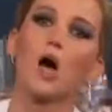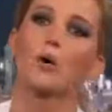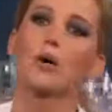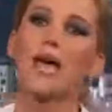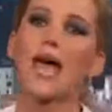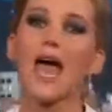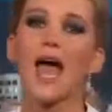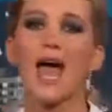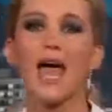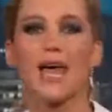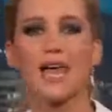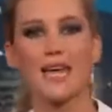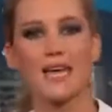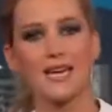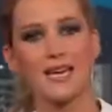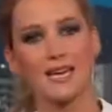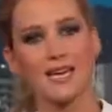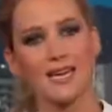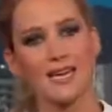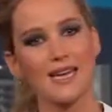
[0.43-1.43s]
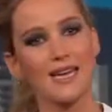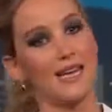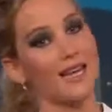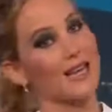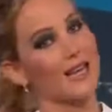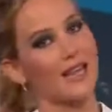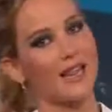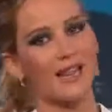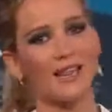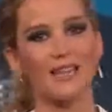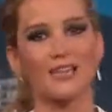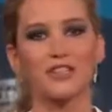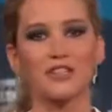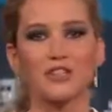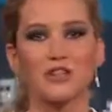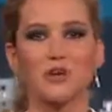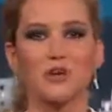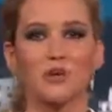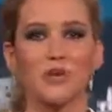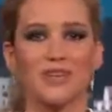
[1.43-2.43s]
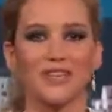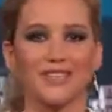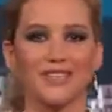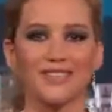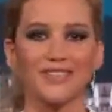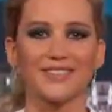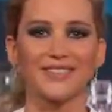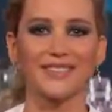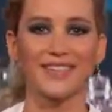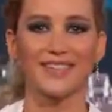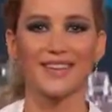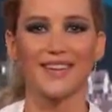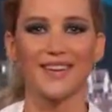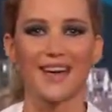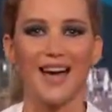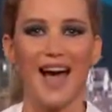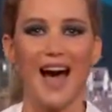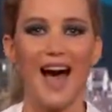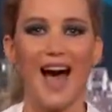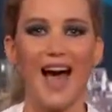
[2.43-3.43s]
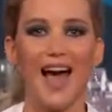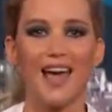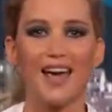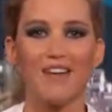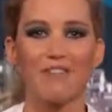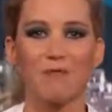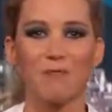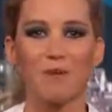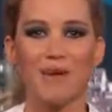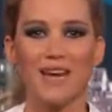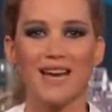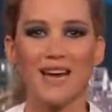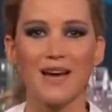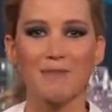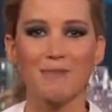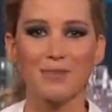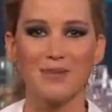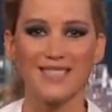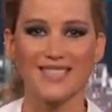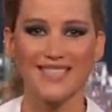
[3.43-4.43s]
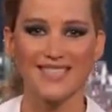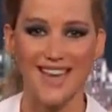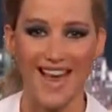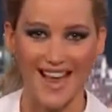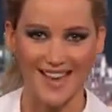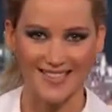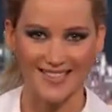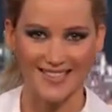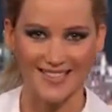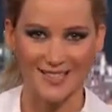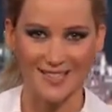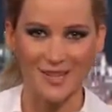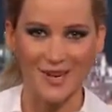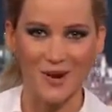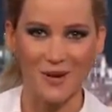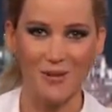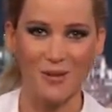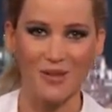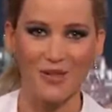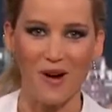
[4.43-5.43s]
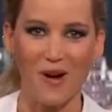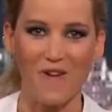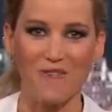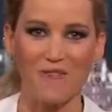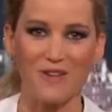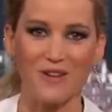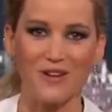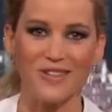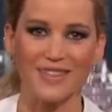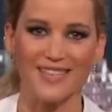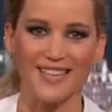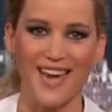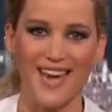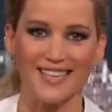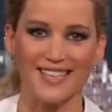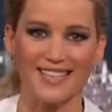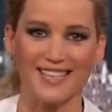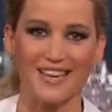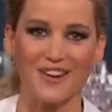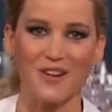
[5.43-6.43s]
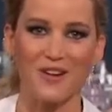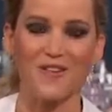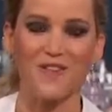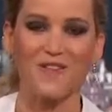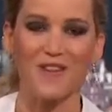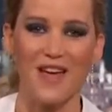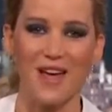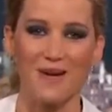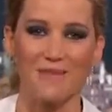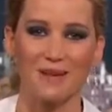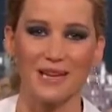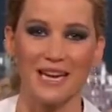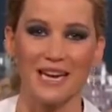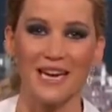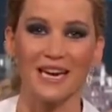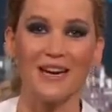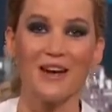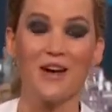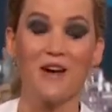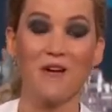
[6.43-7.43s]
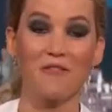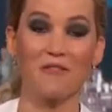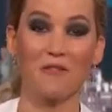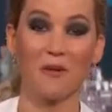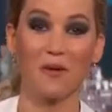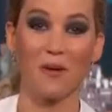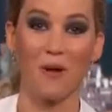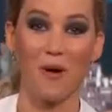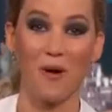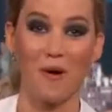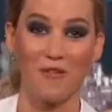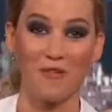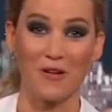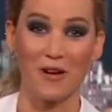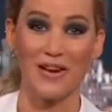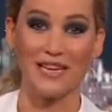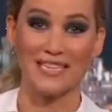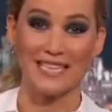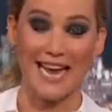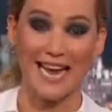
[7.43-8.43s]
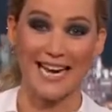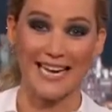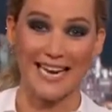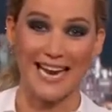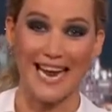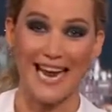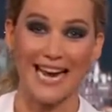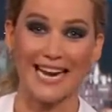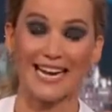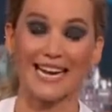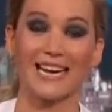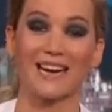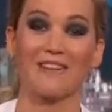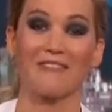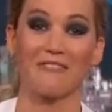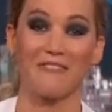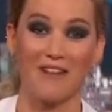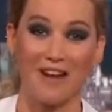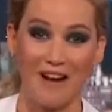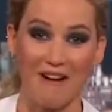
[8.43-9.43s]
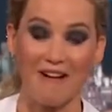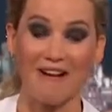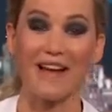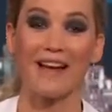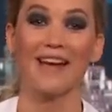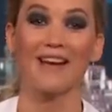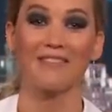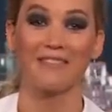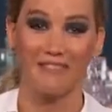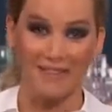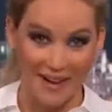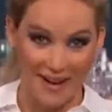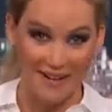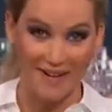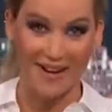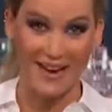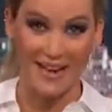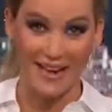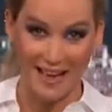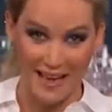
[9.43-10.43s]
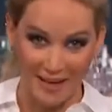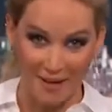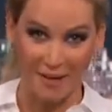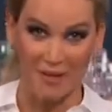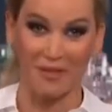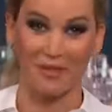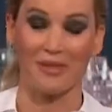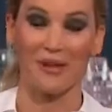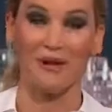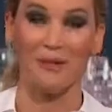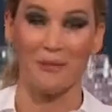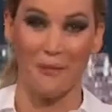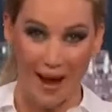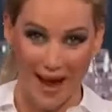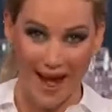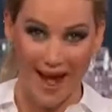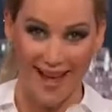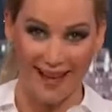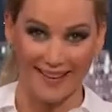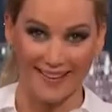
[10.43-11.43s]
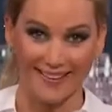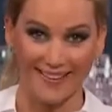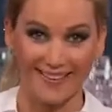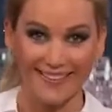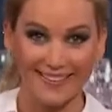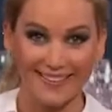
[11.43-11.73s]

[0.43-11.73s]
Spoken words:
Okay, let's do this. I have been obsessed with our first guest and her family for over a decade in a very, very healthy way.